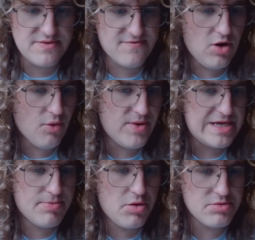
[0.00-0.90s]
You've got a
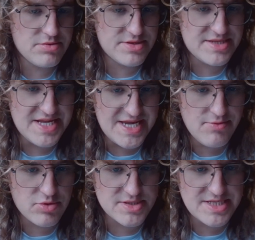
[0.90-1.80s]
weak pawn on D
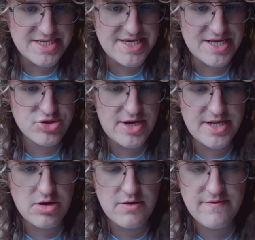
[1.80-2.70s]
once these get
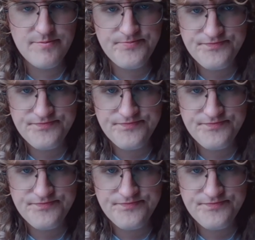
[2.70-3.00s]
traded off.